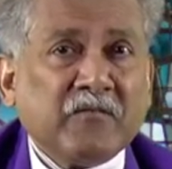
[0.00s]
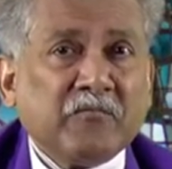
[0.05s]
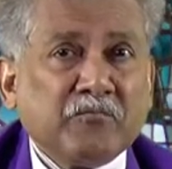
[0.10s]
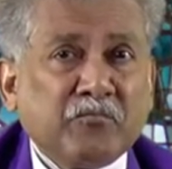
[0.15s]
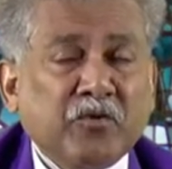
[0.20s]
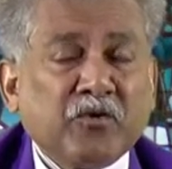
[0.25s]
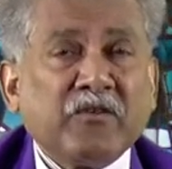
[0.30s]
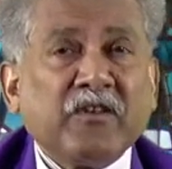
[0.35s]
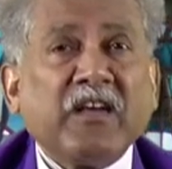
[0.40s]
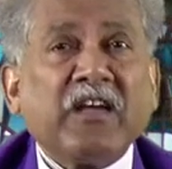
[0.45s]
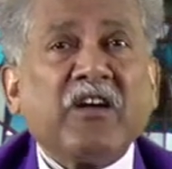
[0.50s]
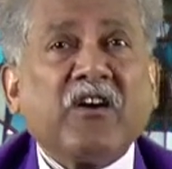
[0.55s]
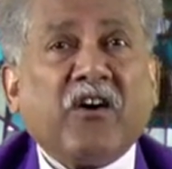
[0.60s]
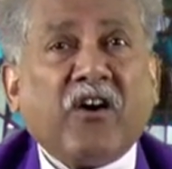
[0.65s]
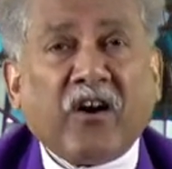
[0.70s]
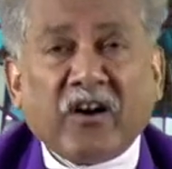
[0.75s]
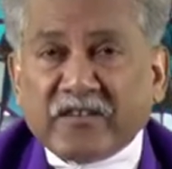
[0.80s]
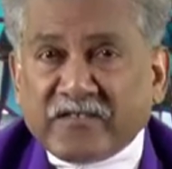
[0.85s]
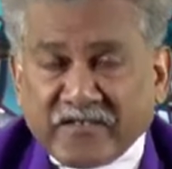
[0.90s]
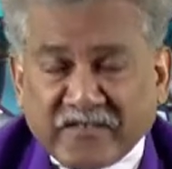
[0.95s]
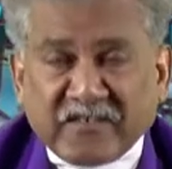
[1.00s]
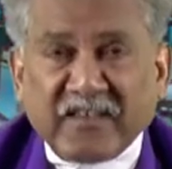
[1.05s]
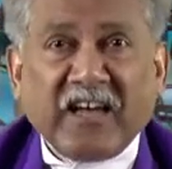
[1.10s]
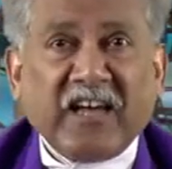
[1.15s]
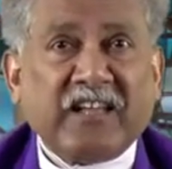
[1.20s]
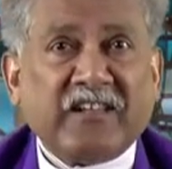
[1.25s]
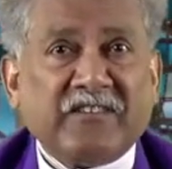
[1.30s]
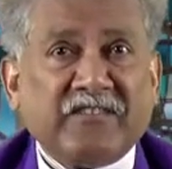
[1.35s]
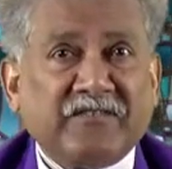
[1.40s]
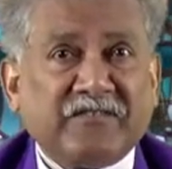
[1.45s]
putting
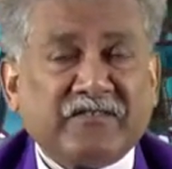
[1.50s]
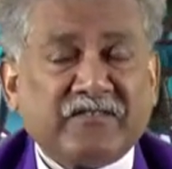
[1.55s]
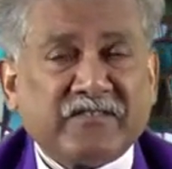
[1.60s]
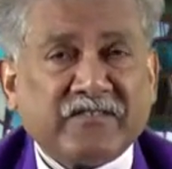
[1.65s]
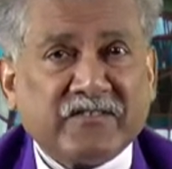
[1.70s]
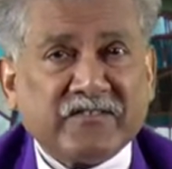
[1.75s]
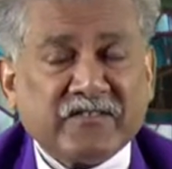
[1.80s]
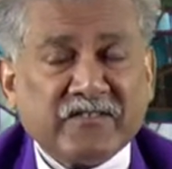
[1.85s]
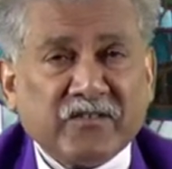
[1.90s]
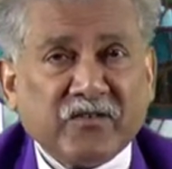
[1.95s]
ourselves